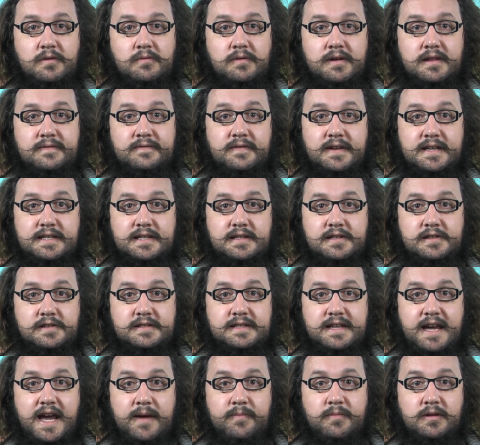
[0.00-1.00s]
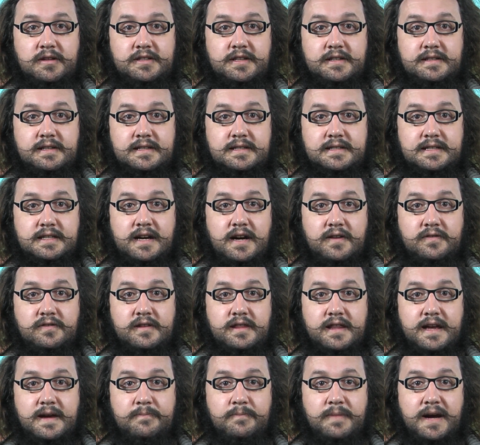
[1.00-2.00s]
with visitors able to discover
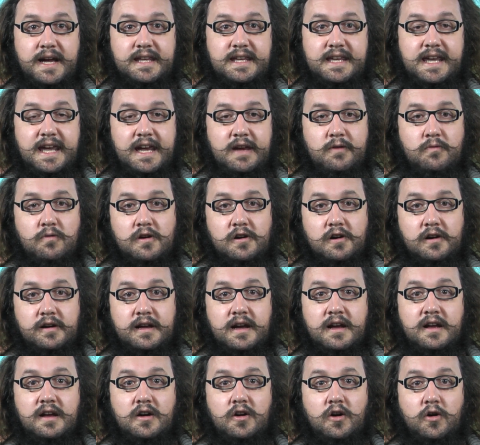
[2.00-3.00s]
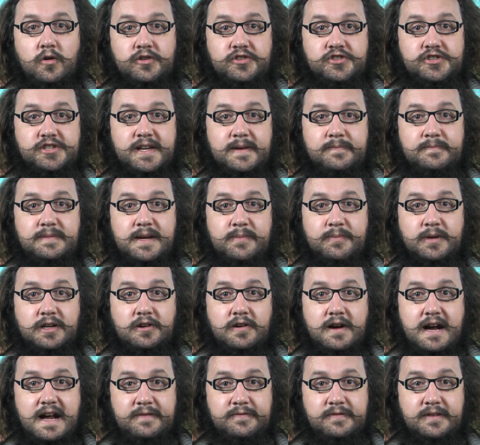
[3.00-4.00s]
them by keyword, ownership
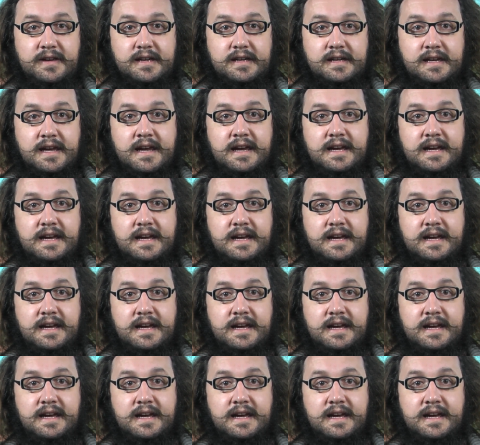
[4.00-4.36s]
demographic,